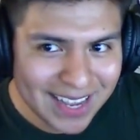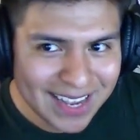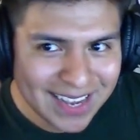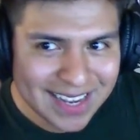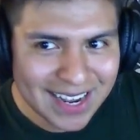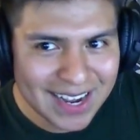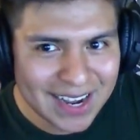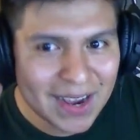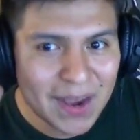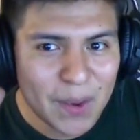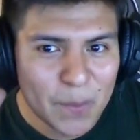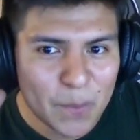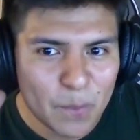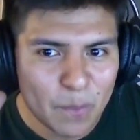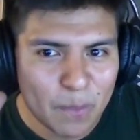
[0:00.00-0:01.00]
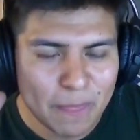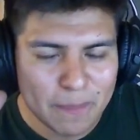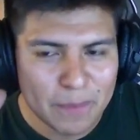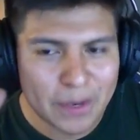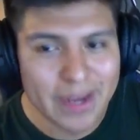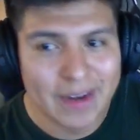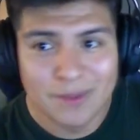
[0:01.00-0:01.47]
uh,
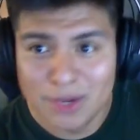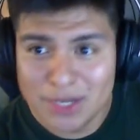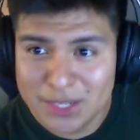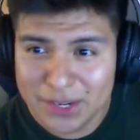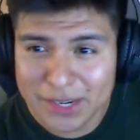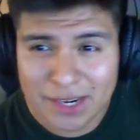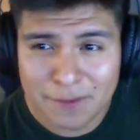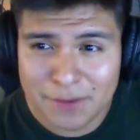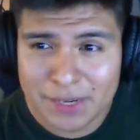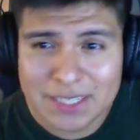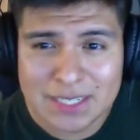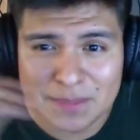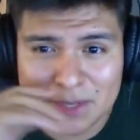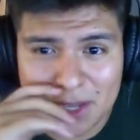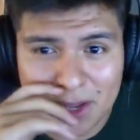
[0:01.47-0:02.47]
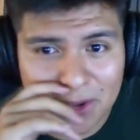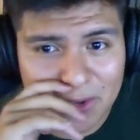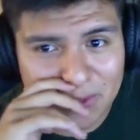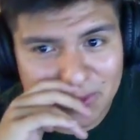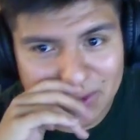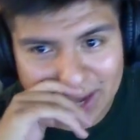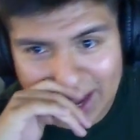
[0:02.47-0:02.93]
but we still gotta fix some stuff.
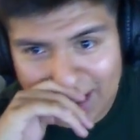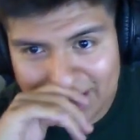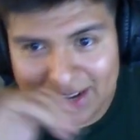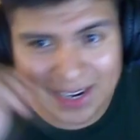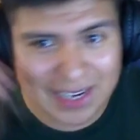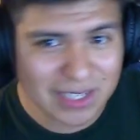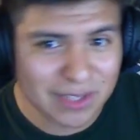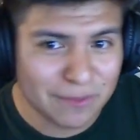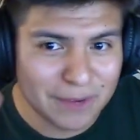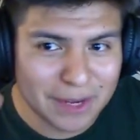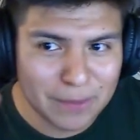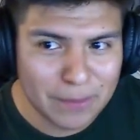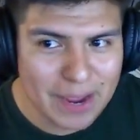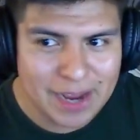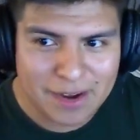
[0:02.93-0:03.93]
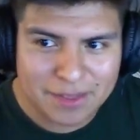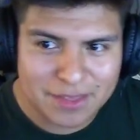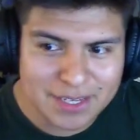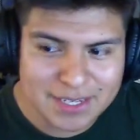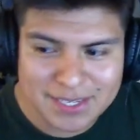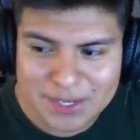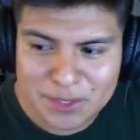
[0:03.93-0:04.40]
I got some feedback on
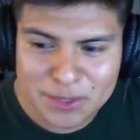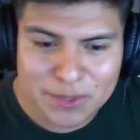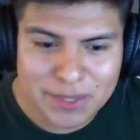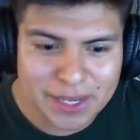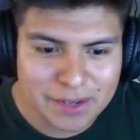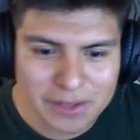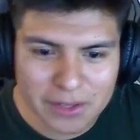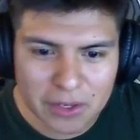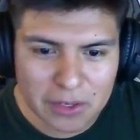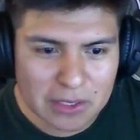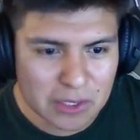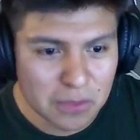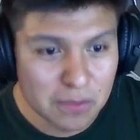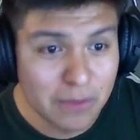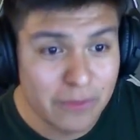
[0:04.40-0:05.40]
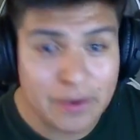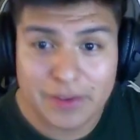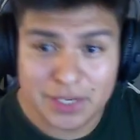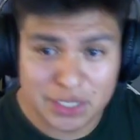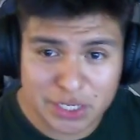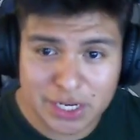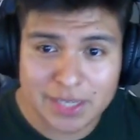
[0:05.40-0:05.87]
this little thing on the YouTube. If
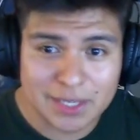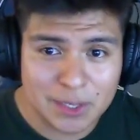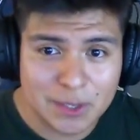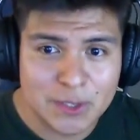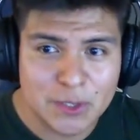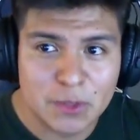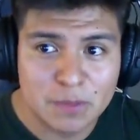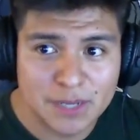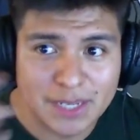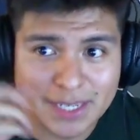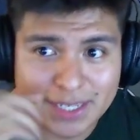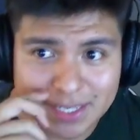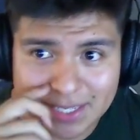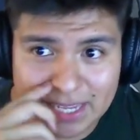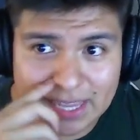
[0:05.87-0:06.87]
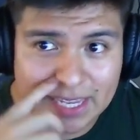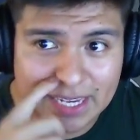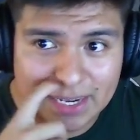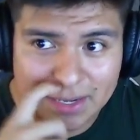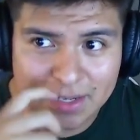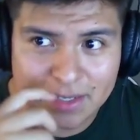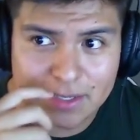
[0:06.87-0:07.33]
you check out the YouTube, please, because I think
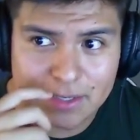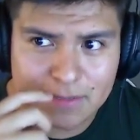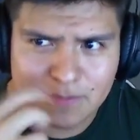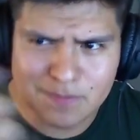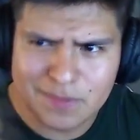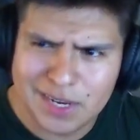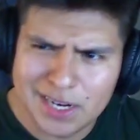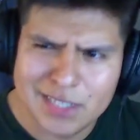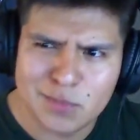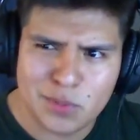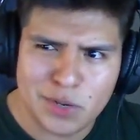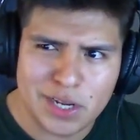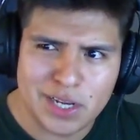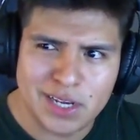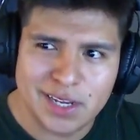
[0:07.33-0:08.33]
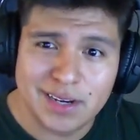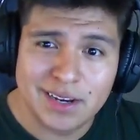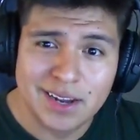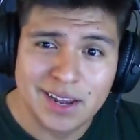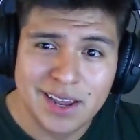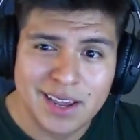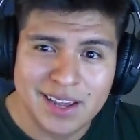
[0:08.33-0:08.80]
it looks pretty good.
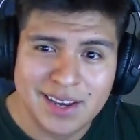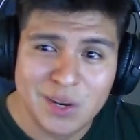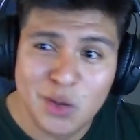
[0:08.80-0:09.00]
New